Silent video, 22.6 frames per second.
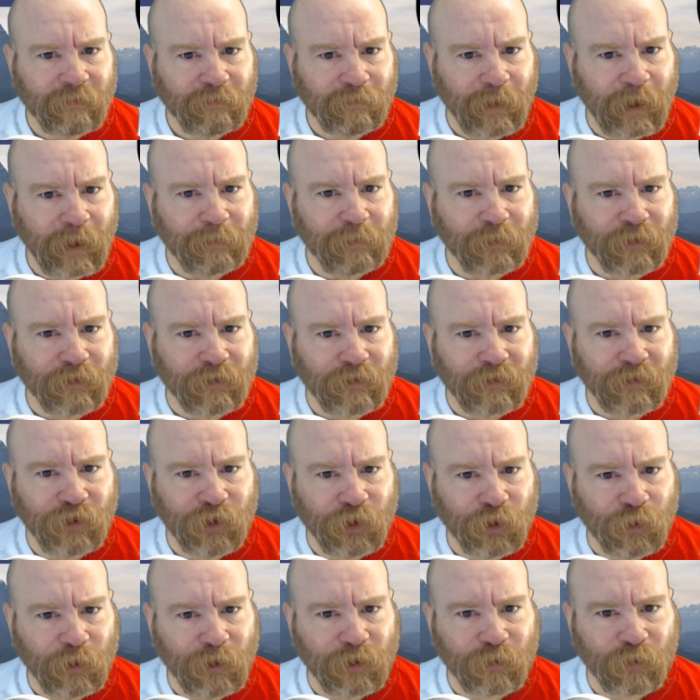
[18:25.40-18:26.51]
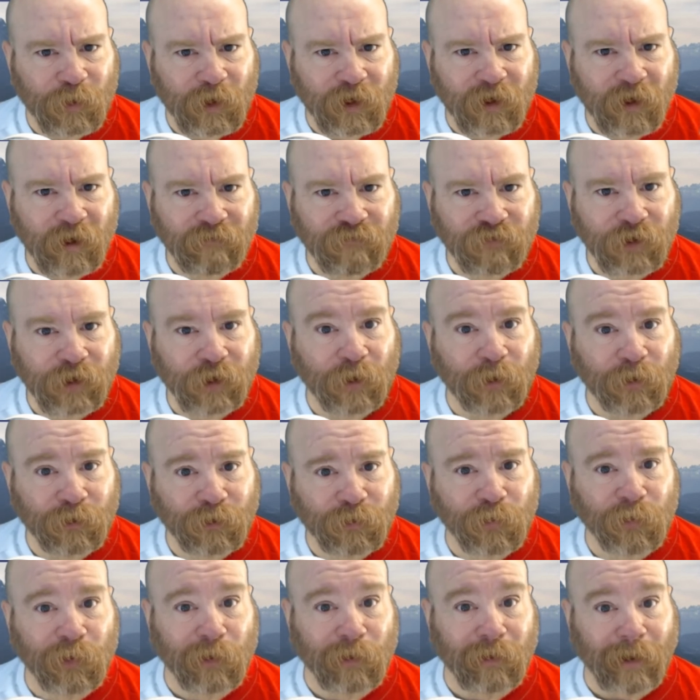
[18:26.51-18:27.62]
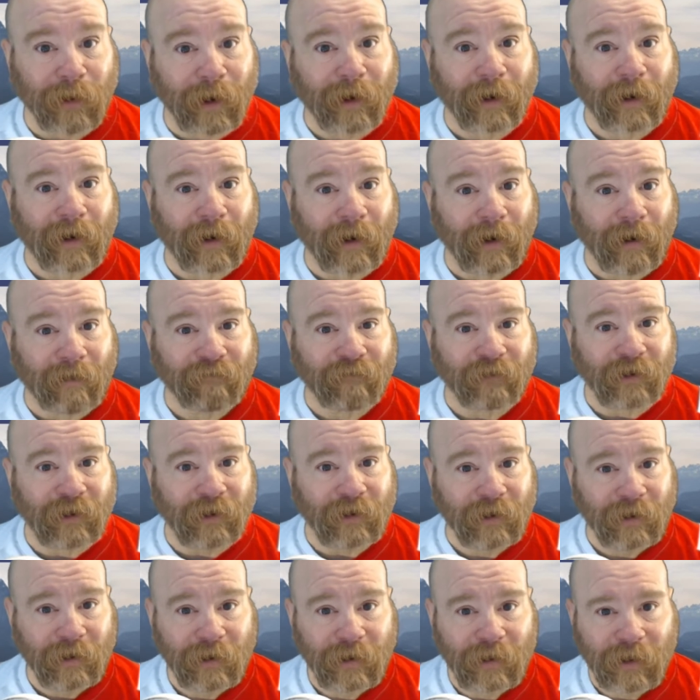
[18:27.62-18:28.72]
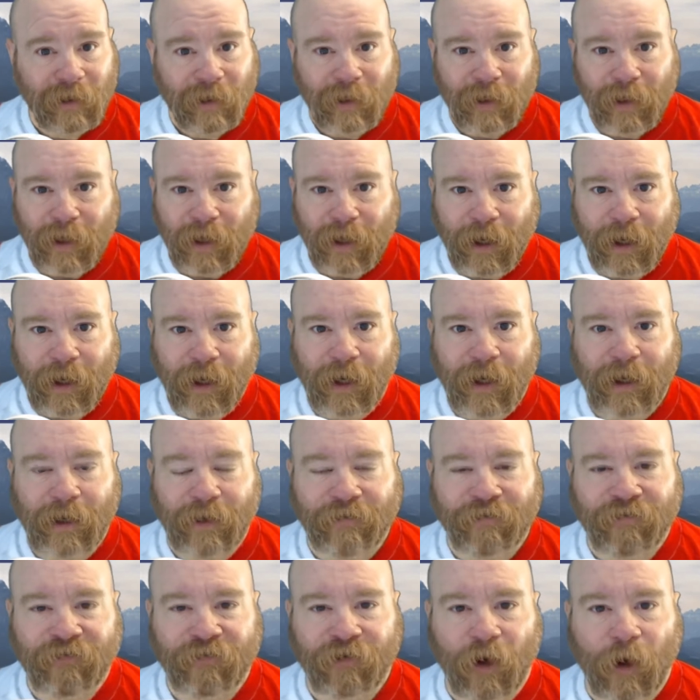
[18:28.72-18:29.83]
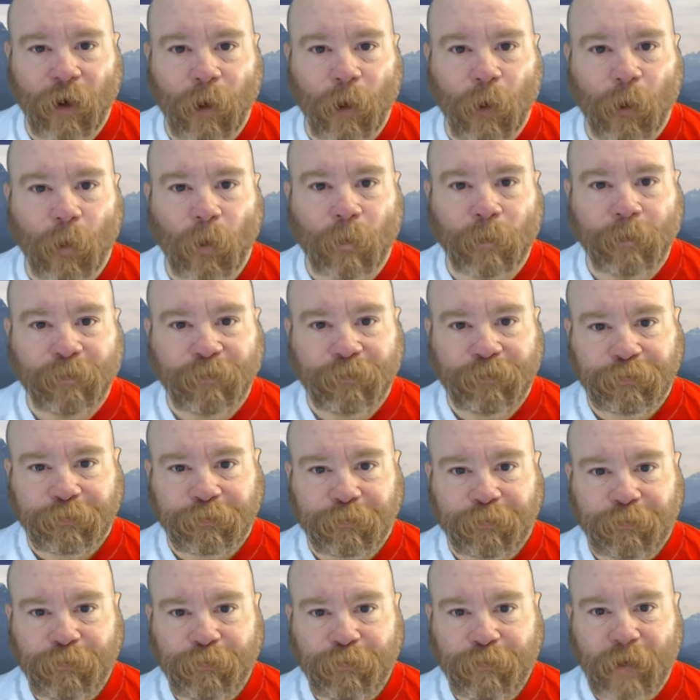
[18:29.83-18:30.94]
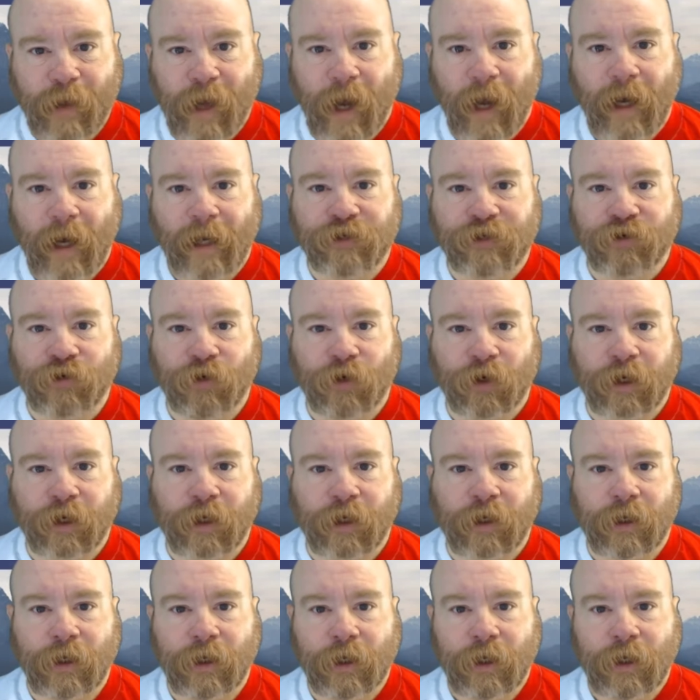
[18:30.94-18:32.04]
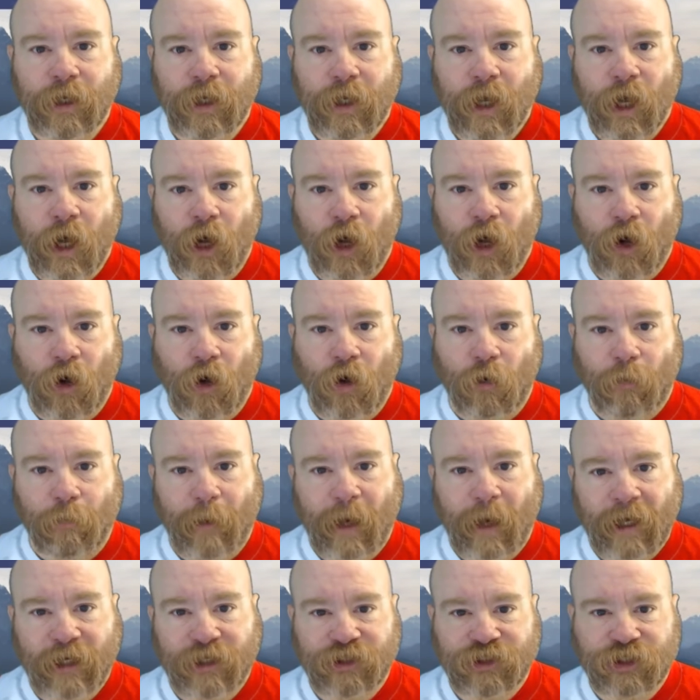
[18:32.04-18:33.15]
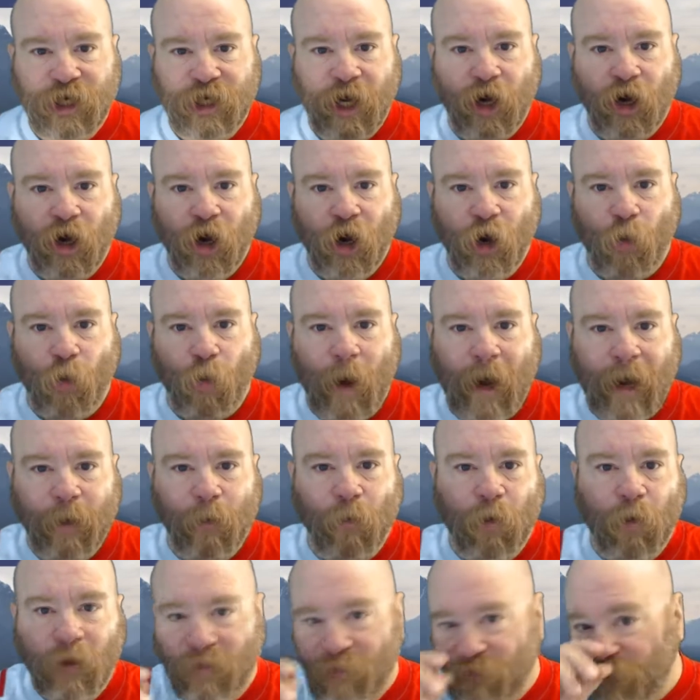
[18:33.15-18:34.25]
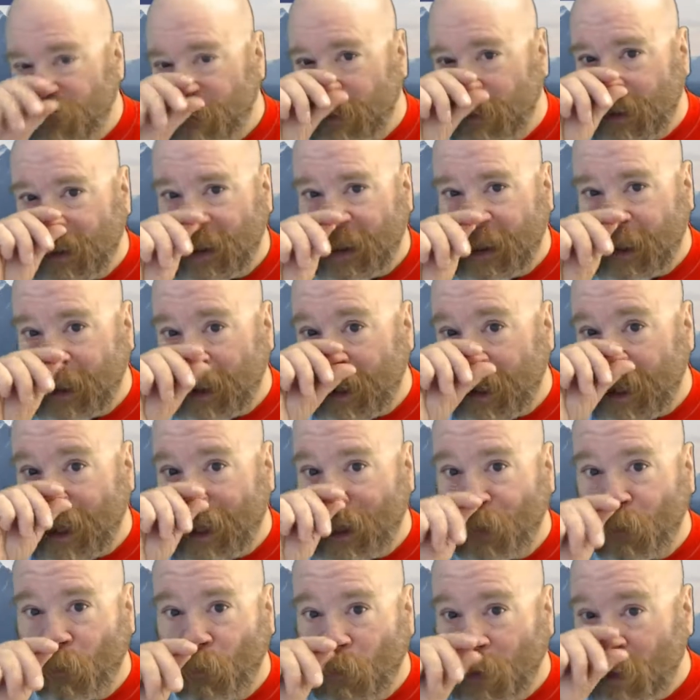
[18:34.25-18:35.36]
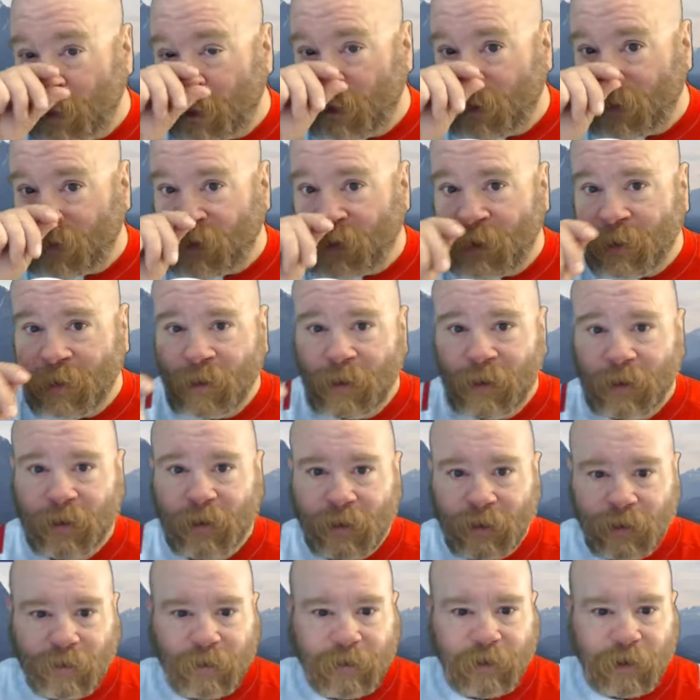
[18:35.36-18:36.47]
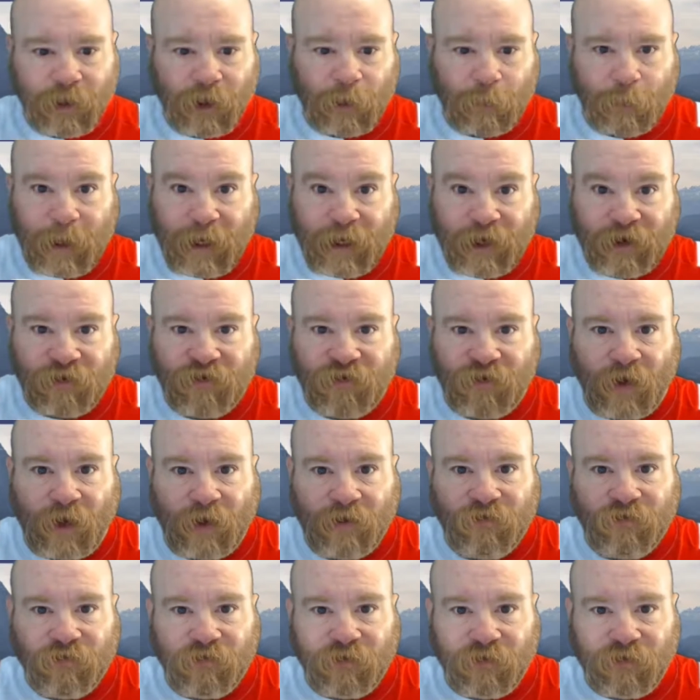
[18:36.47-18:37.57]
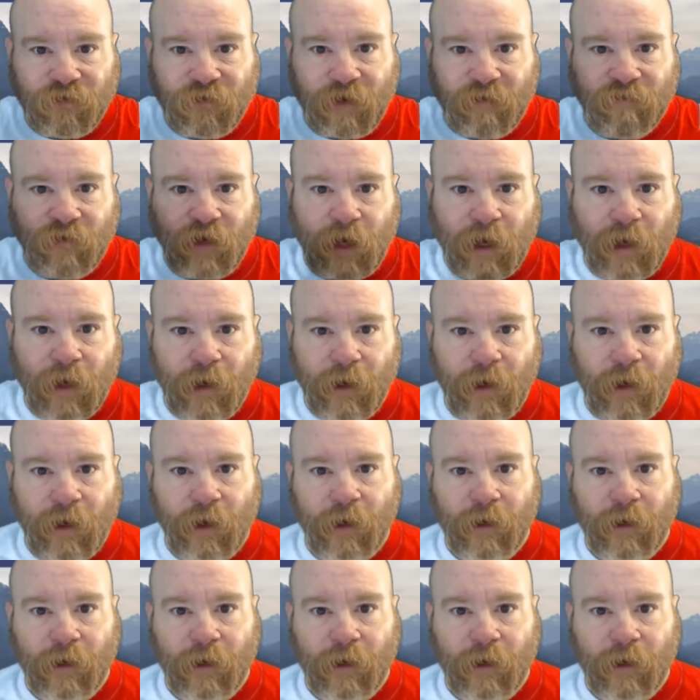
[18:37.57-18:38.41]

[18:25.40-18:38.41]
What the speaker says: People new into recovery go through a lot of coffee. And so I took all my generic white ones that I got with, my dish sets, because I've got